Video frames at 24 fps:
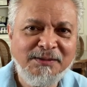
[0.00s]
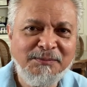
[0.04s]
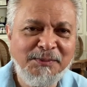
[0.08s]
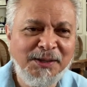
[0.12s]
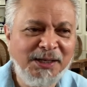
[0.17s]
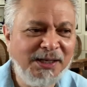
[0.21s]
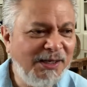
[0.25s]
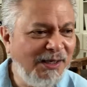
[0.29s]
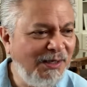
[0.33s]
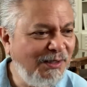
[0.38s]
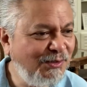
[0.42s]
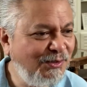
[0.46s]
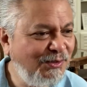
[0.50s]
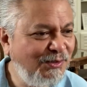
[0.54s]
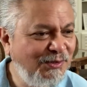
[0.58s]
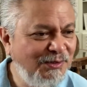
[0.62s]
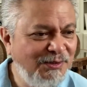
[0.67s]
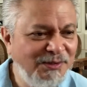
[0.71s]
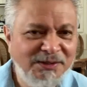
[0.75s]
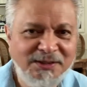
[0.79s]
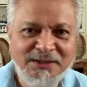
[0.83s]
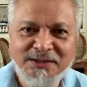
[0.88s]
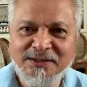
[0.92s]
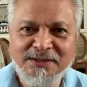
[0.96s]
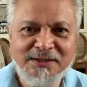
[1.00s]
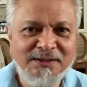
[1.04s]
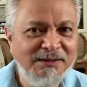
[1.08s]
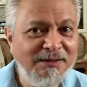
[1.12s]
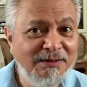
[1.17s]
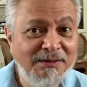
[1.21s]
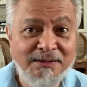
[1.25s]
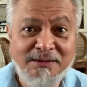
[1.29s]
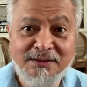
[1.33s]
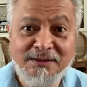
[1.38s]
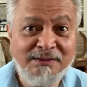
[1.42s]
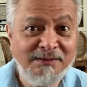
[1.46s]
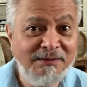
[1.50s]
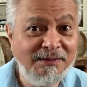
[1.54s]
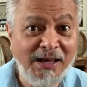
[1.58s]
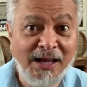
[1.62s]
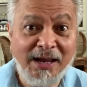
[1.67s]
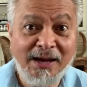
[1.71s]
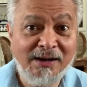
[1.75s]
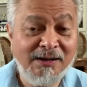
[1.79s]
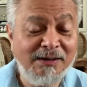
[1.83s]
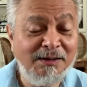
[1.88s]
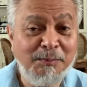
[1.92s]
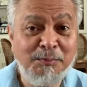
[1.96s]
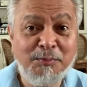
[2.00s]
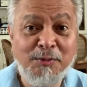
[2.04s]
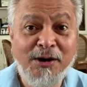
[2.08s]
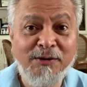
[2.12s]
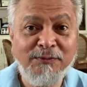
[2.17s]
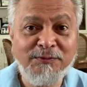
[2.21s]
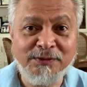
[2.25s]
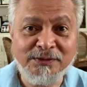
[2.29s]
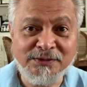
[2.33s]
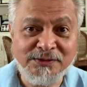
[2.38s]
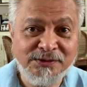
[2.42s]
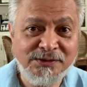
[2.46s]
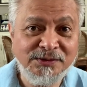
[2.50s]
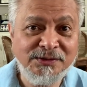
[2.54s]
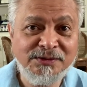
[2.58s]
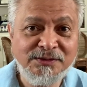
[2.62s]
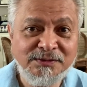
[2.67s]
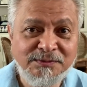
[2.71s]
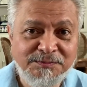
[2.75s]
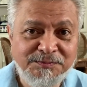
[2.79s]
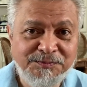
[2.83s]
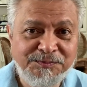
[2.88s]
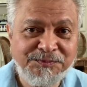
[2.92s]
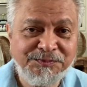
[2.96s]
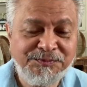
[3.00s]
because they are the prophets.